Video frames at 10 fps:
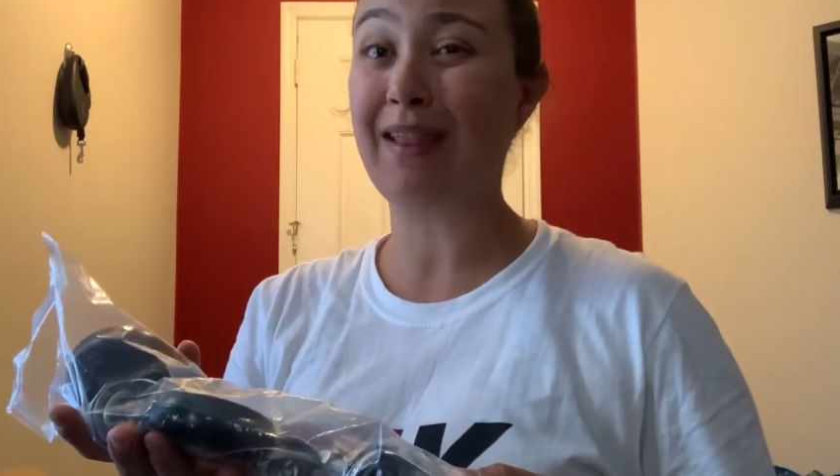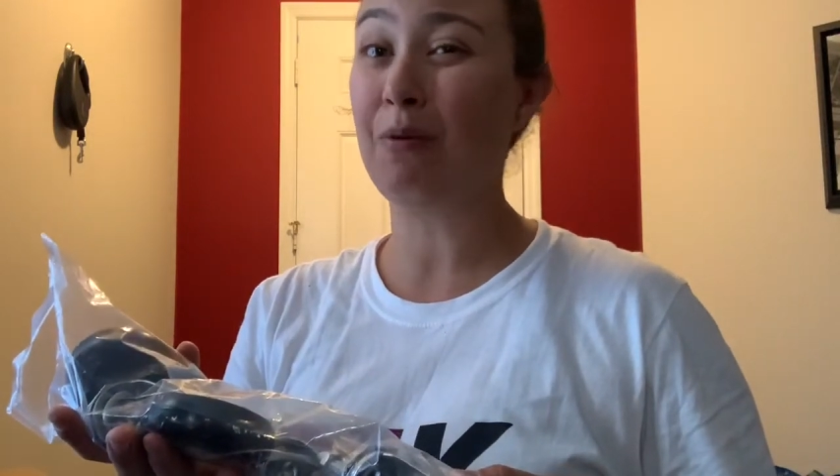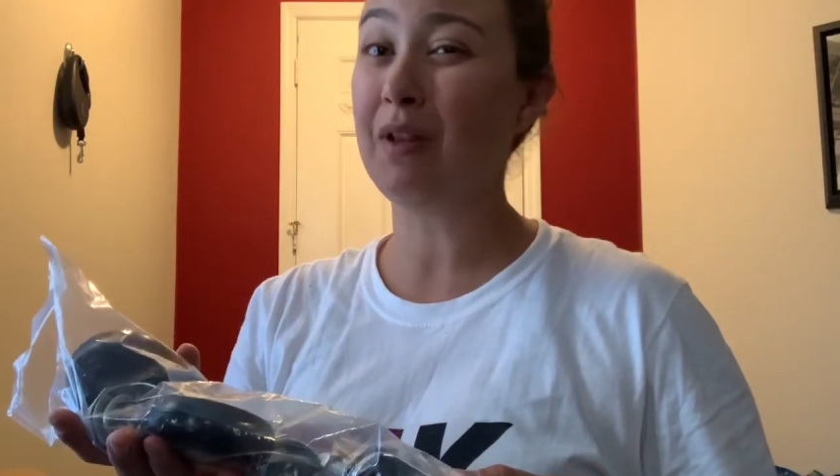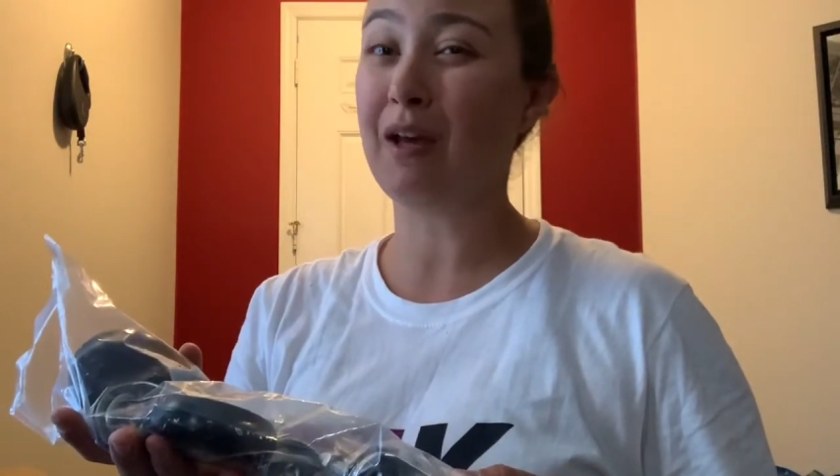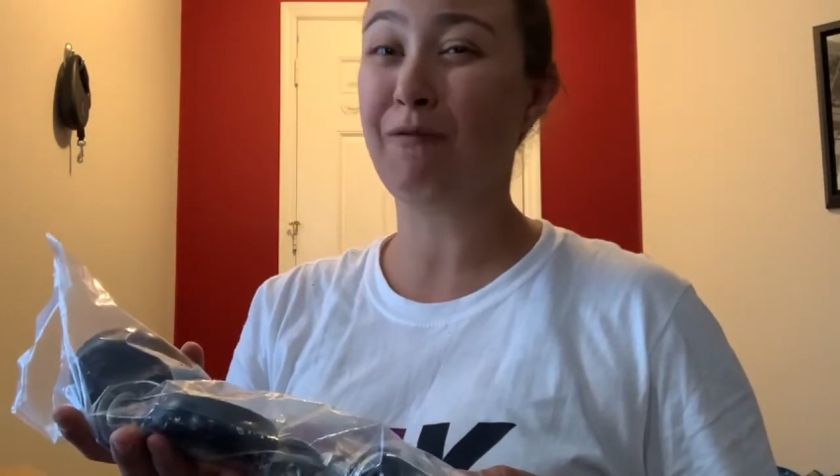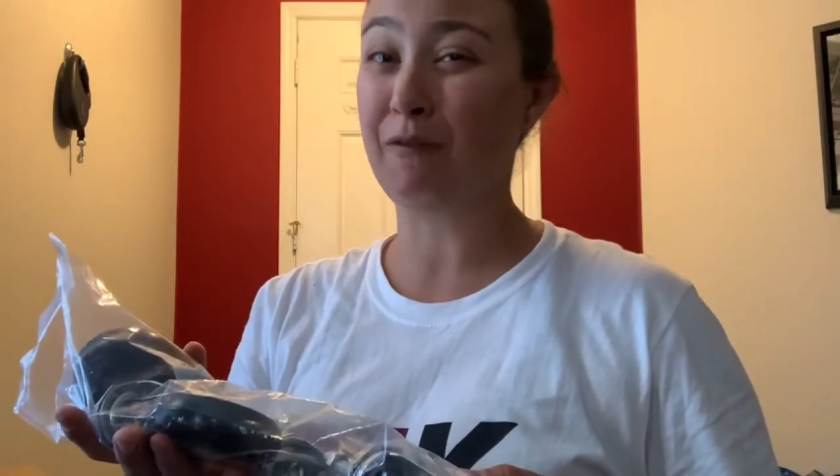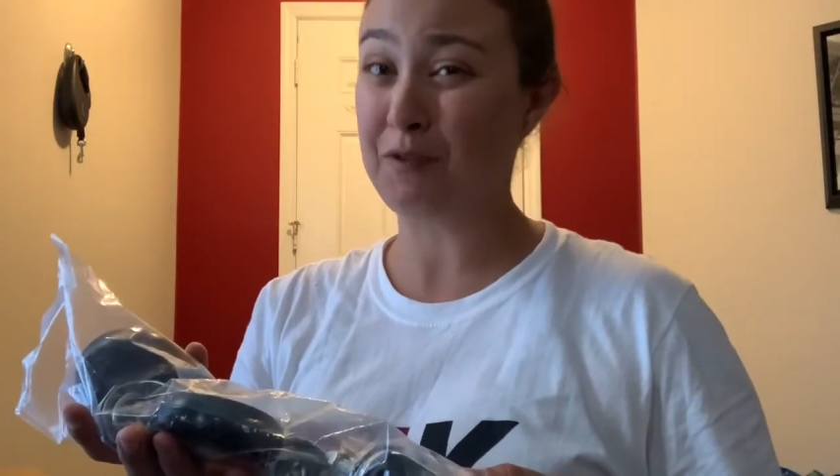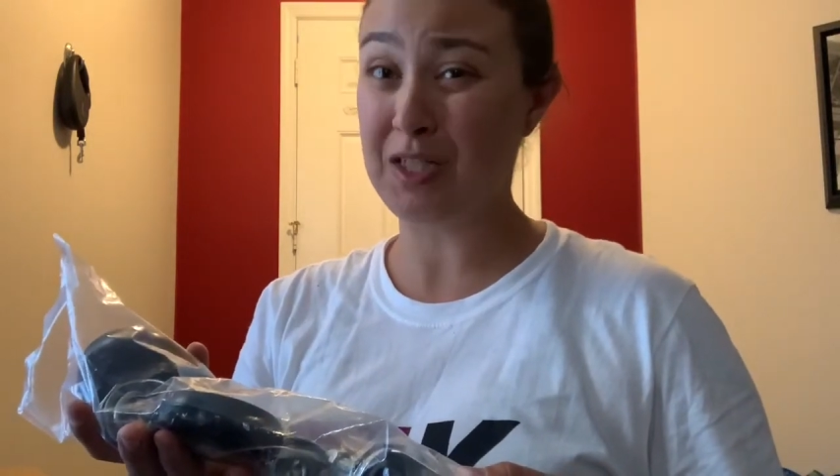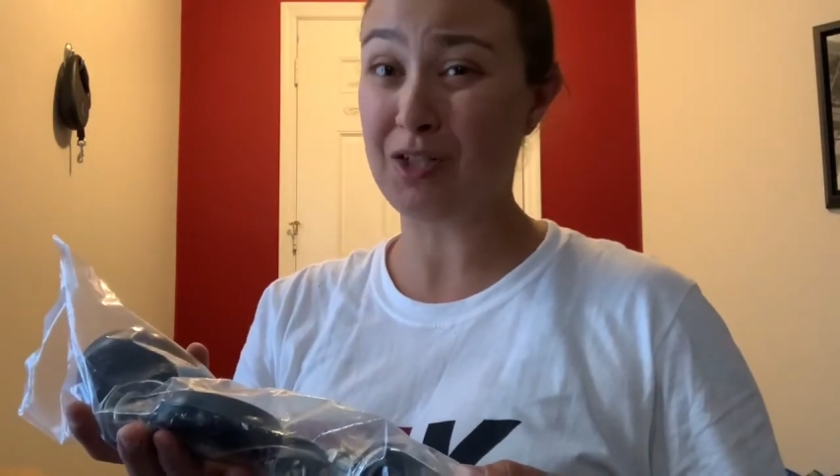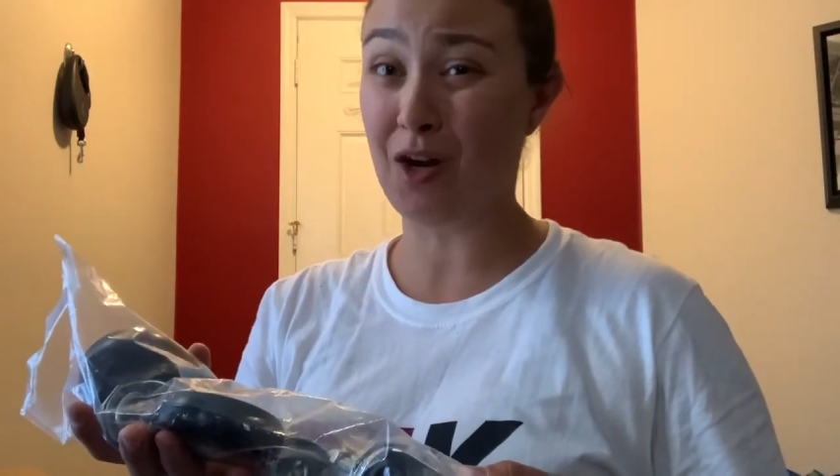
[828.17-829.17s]
they were like
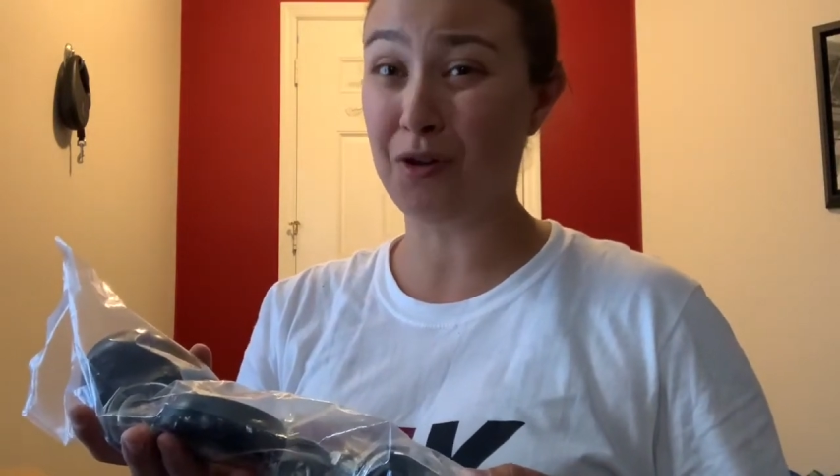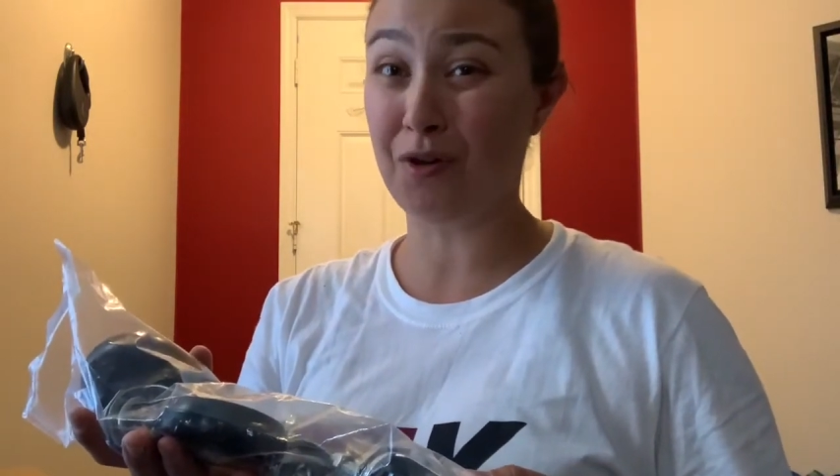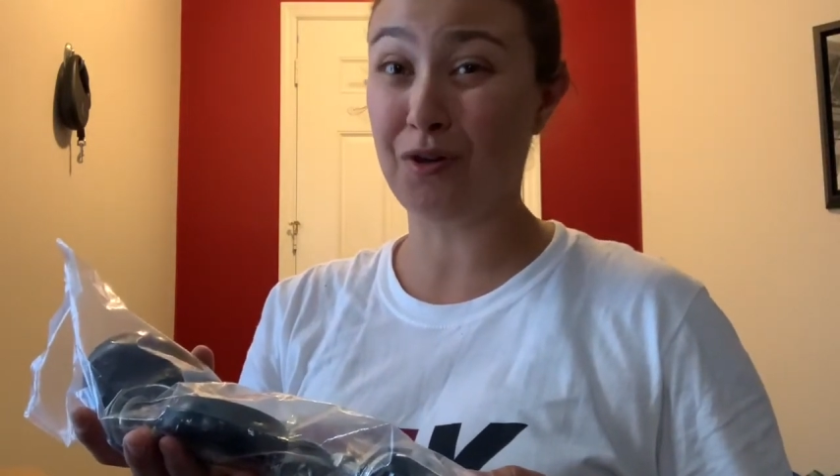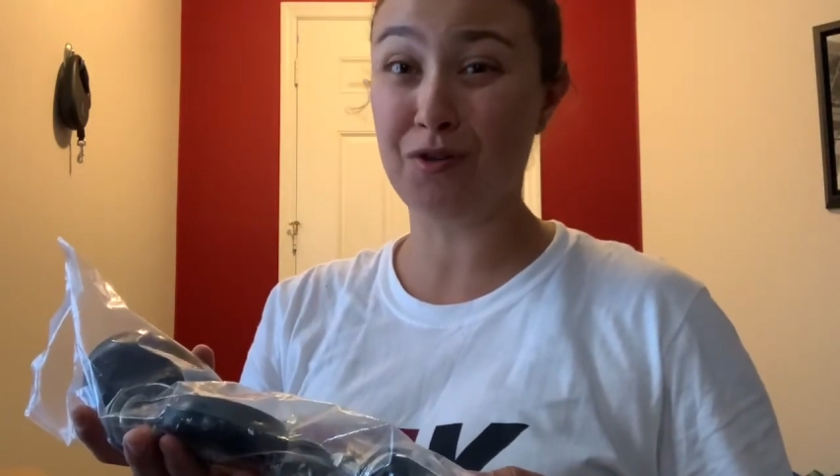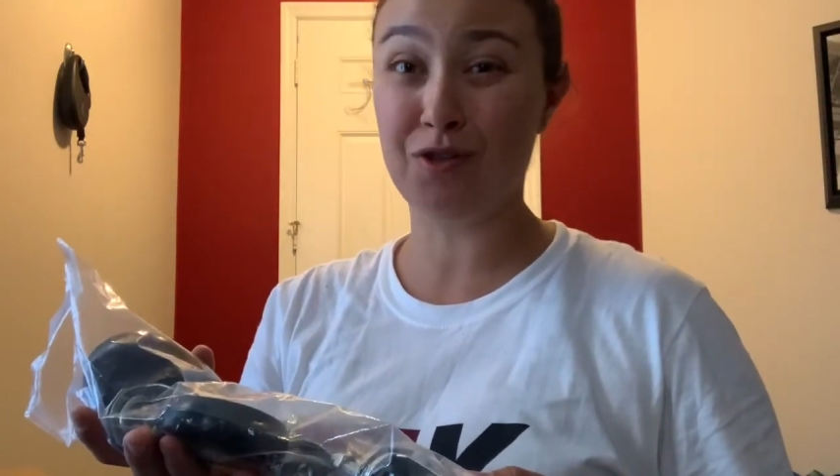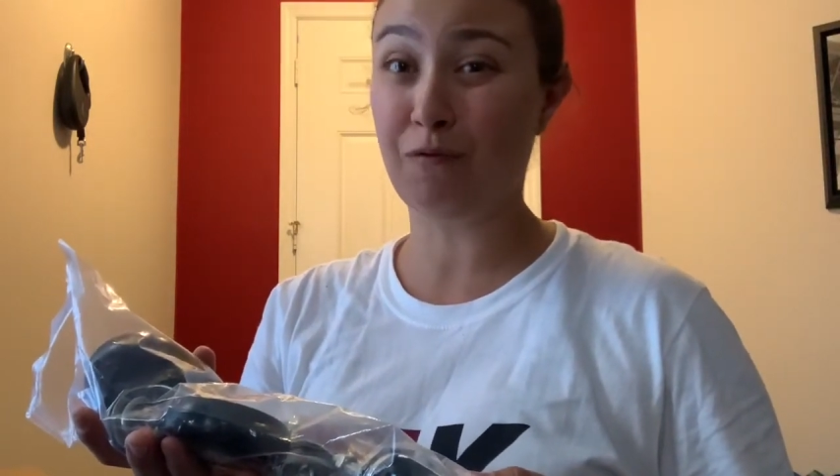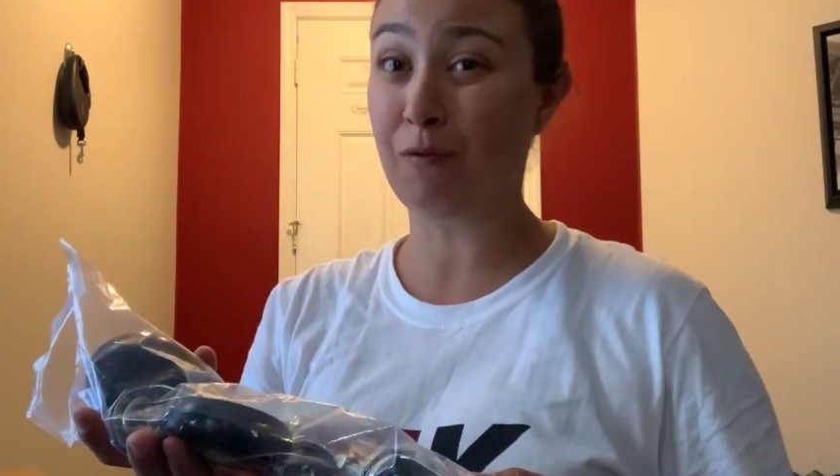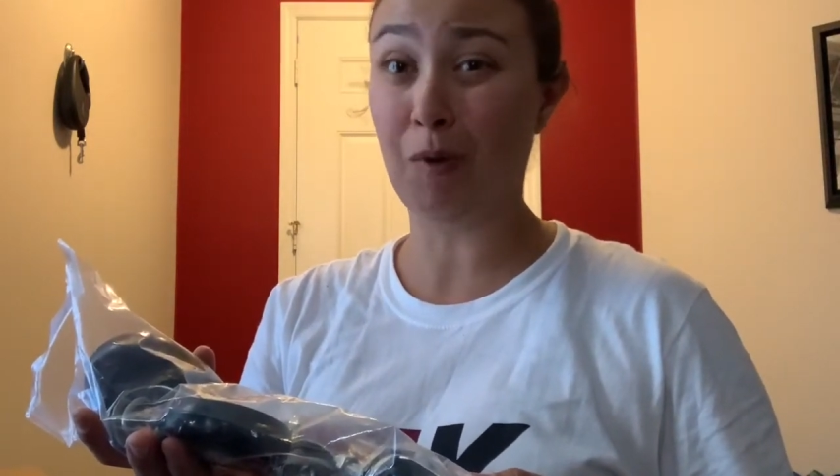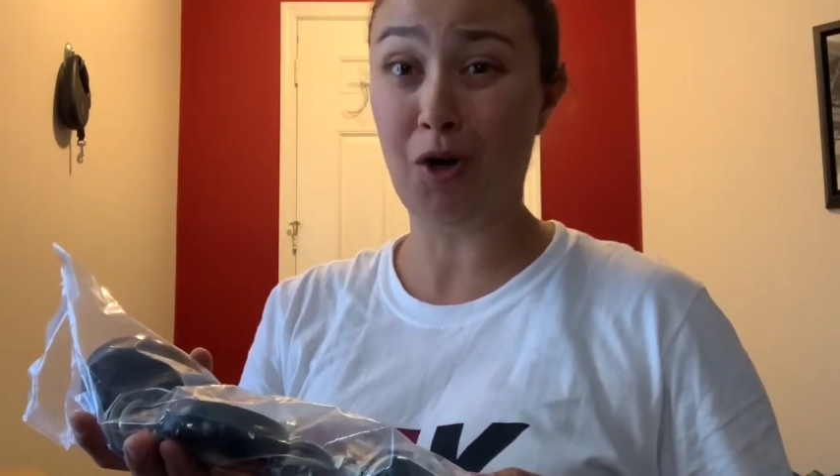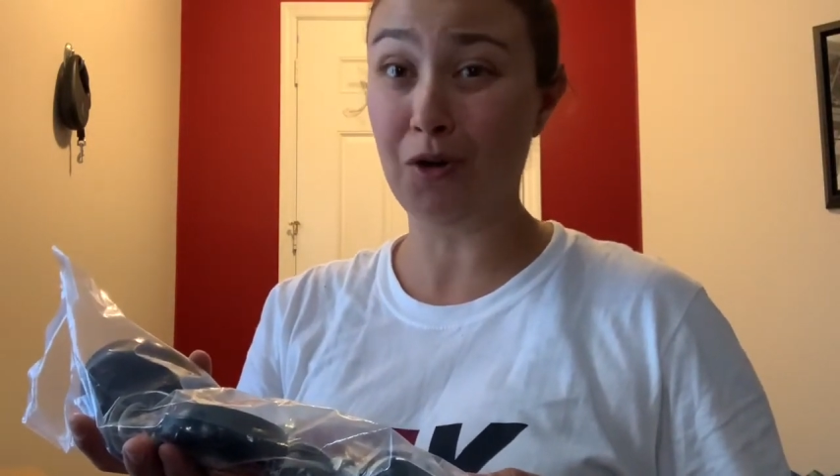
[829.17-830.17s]
$15
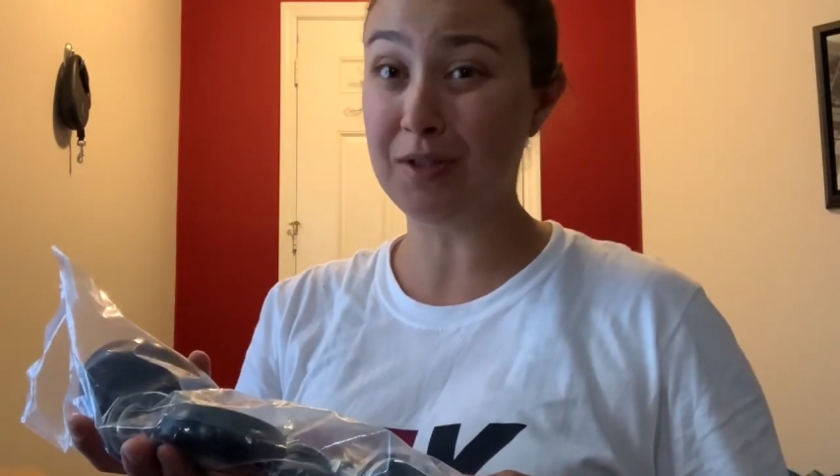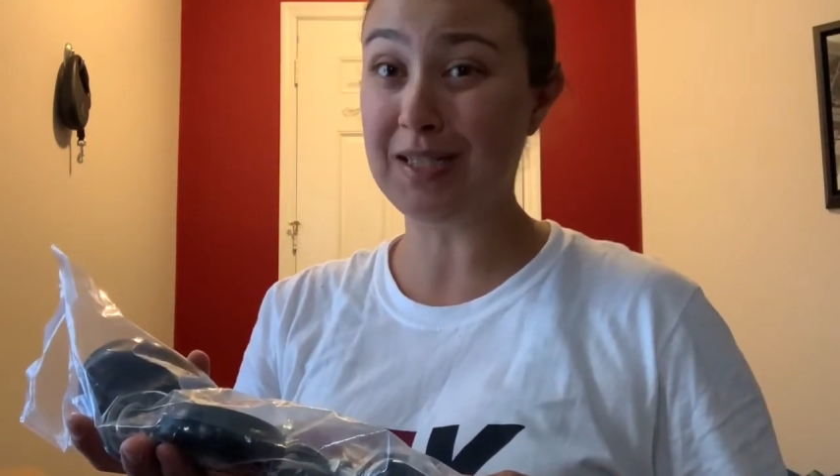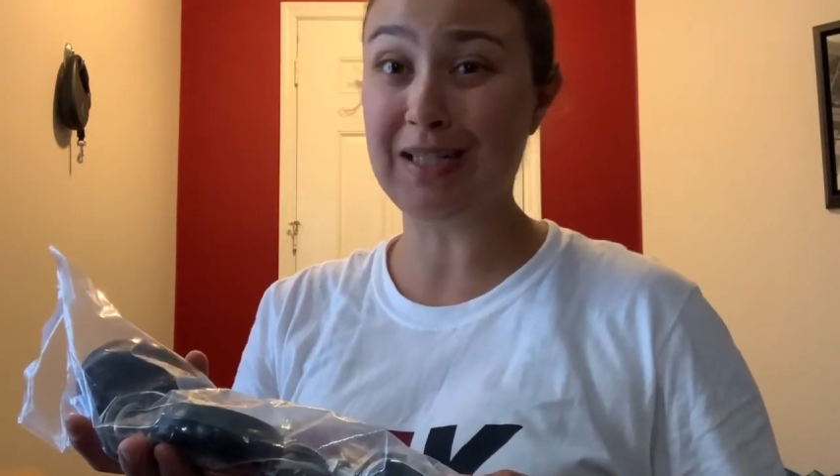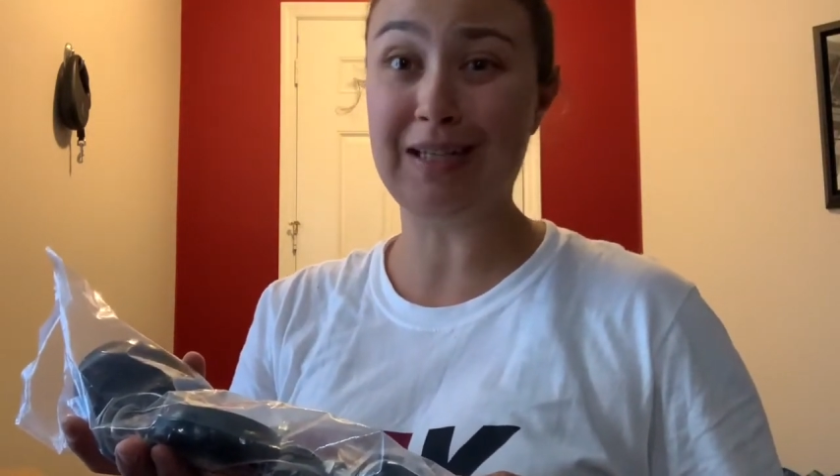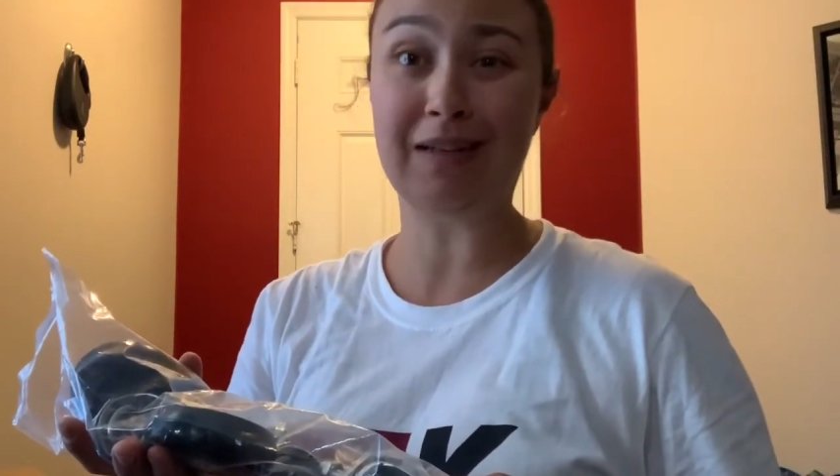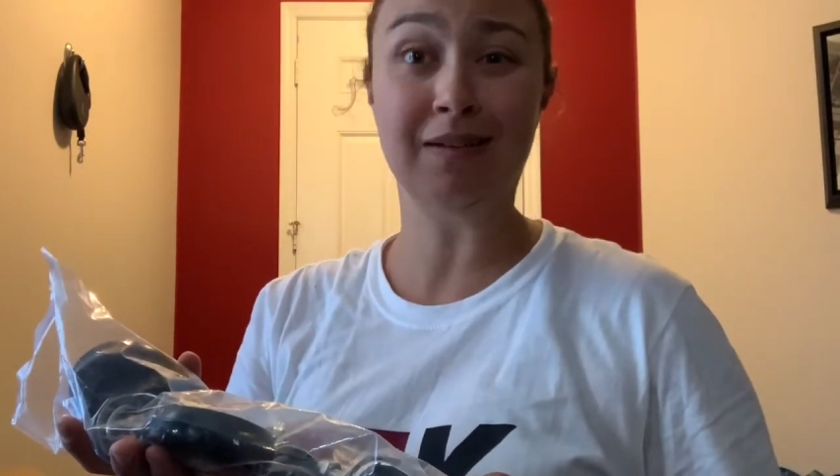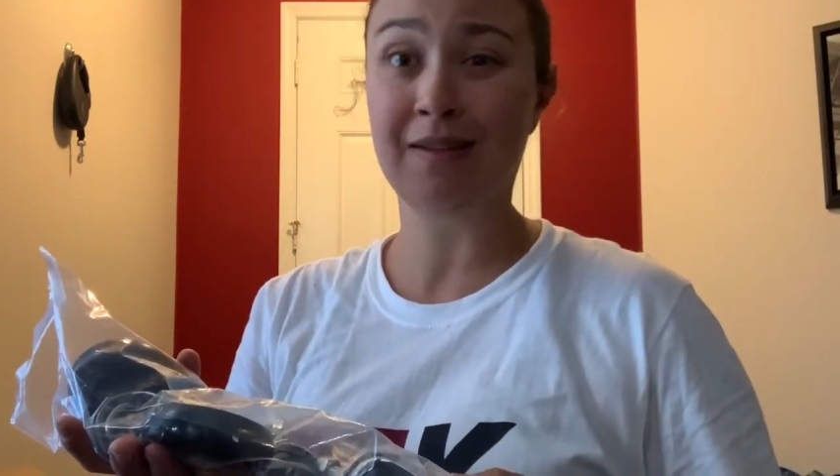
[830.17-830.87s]
from Aldi,